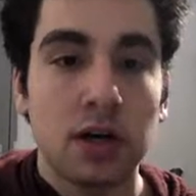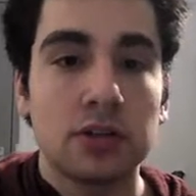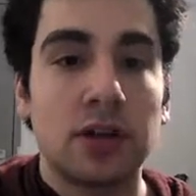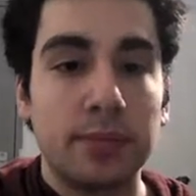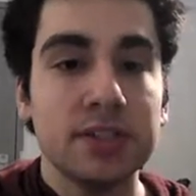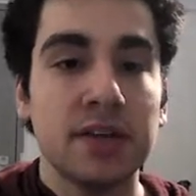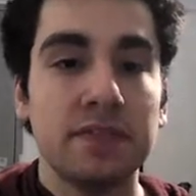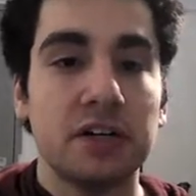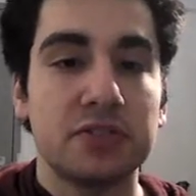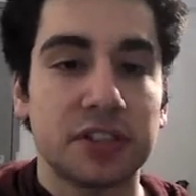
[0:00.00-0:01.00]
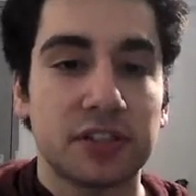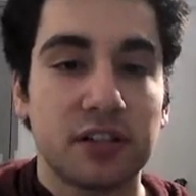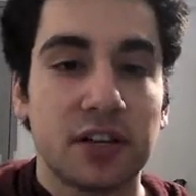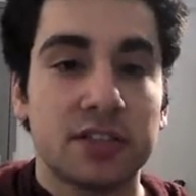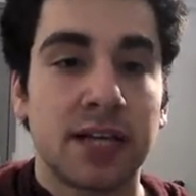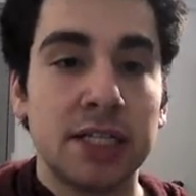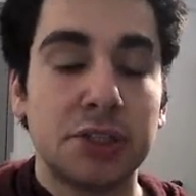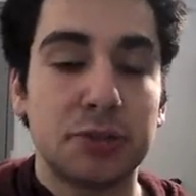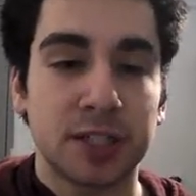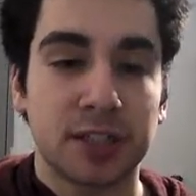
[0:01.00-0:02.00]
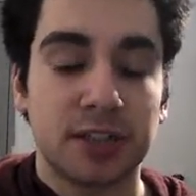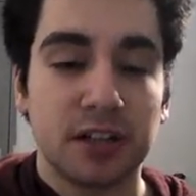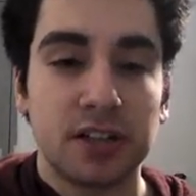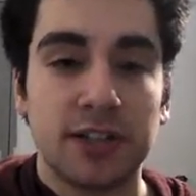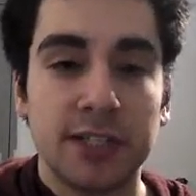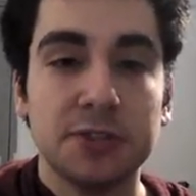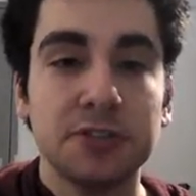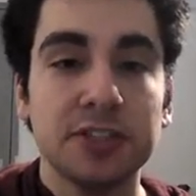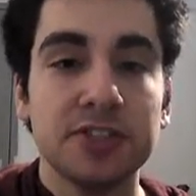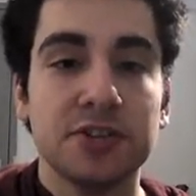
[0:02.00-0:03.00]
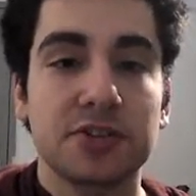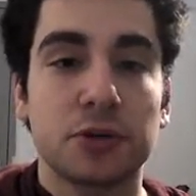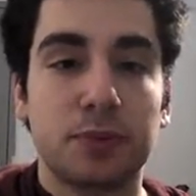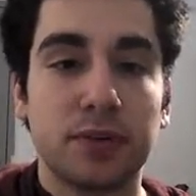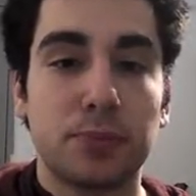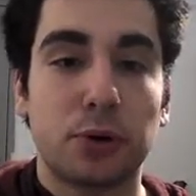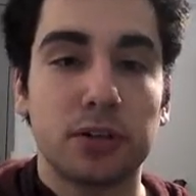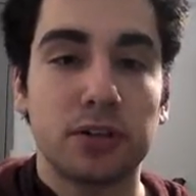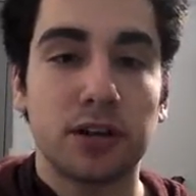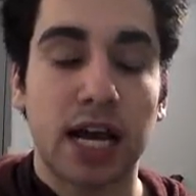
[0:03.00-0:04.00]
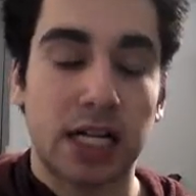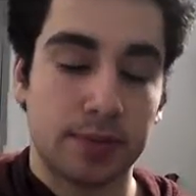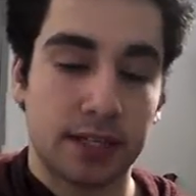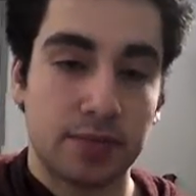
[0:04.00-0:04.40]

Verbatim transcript: Number 700, nitrogen. Nitrogen is a super important element